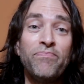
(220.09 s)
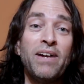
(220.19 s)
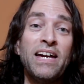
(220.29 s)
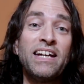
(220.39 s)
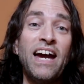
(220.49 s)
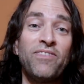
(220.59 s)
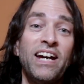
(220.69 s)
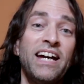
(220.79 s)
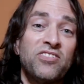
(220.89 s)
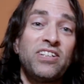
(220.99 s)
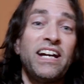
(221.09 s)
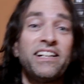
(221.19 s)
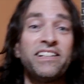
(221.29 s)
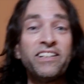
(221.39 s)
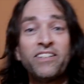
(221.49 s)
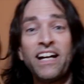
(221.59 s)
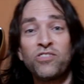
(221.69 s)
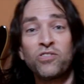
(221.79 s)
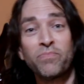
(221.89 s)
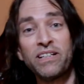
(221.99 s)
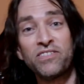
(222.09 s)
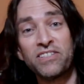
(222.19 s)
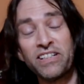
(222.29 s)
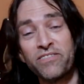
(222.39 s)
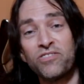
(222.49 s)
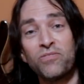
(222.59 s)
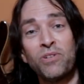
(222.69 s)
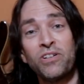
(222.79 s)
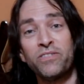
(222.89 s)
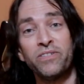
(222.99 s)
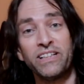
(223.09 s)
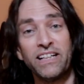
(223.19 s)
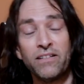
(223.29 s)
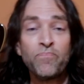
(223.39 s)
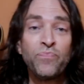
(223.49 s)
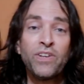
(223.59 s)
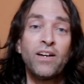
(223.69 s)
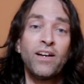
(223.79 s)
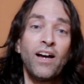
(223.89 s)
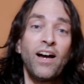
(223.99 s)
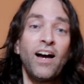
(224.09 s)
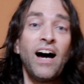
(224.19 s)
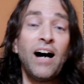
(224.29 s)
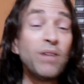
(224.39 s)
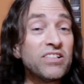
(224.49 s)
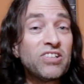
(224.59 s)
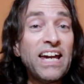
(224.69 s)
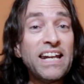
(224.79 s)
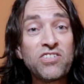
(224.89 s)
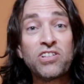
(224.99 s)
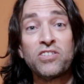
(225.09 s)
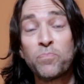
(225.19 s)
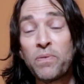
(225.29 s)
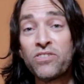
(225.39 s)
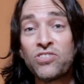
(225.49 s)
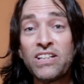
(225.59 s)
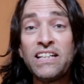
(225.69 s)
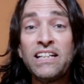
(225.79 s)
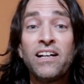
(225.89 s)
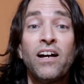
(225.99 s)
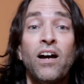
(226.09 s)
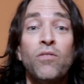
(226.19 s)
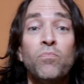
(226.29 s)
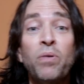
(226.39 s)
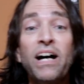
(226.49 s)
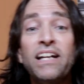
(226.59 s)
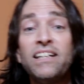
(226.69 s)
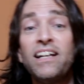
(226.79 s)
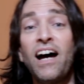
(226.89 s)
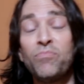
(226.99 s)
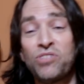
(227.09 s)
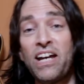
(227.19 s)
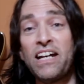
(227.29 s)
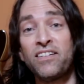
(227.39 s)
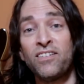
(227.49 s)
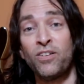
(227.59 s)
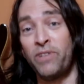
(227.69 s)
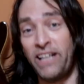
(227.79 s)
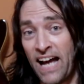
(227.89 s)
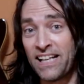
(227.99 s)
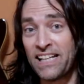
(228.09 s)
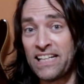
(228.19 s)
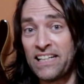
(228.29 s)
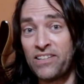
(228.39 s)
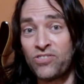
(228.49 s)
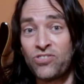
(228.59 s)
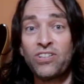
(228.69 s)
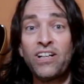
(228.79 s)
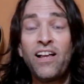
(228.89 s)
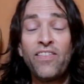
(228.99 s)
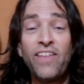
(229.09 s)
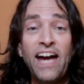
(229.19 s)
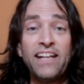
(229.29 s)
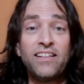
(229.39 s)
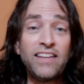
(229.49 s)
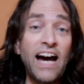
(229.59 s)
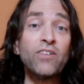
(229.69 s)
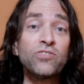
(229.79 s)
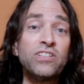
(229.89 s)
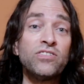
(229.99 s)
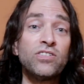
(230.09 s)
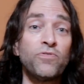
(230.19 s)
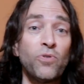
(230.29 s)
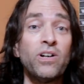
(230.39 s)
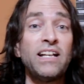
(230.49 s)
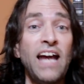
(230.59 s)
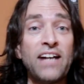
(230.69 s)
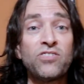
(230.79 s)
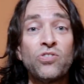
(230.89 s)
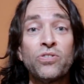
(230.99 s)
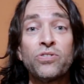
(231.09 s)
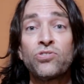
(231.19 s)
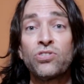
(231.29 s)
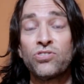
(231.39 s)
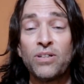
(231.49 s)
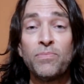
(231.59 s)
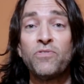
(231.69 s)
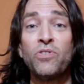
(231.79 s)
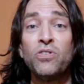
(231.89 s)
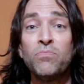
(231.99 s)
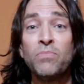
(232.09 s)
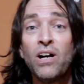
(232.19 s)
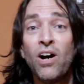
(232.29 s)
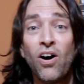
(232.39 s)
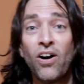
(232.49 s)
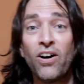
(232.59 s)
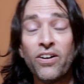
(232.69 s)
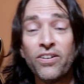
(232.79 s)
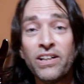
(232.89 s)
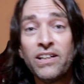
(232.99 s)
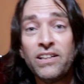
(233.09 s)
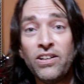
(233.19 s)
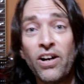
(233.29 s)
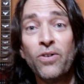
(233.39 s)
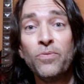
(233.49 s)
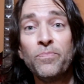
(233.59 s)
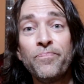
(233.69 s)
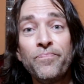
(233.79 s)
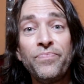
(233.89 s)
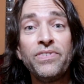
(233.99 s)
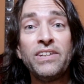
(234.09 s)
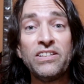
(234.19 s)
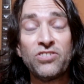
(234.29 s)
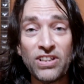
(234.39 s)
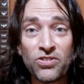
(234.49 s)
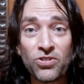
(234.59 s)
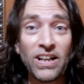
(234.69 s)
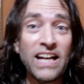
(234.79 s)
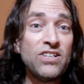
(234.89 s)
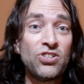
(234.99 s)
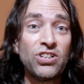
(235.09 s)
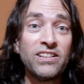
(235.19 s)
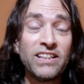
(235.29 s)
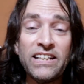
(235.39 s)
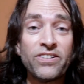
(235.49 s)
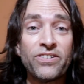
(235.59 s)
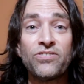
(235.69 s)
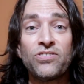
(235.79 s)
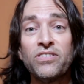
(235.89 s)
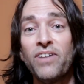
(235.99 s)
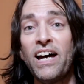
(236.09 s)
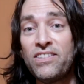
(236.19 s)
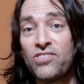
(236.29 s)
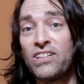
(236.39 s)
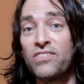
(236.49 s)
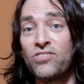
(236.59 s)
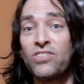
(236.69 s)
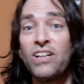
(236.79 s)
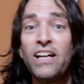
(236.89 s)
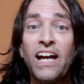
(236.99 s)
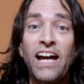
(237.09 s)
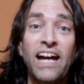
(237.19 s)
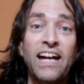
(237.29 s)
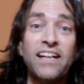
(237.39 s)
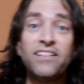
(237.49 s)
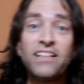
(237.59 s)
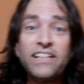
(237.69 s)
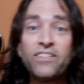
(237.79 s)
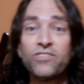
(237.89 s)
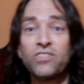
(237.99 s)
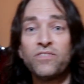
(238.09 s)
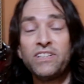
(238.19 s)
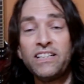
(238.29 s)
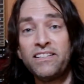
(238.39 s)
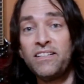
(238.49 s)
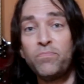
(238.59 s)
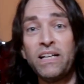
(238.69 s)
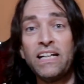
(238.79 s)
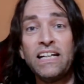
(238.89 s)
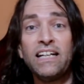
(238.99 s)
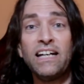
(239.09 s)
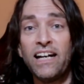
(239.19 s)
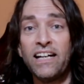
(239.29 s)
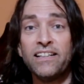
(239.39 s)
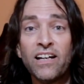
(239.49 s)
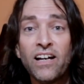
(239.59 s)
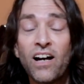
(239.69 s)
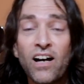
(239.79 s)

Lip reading: make Afghanistan an international base of terrorism all over again. I'm not saying it's a conspiracy, but I'm saying the reality is that thousands of foreign nationals, some of whom are, you know, the Central Asian leaders of ISIS and leaders of TTP and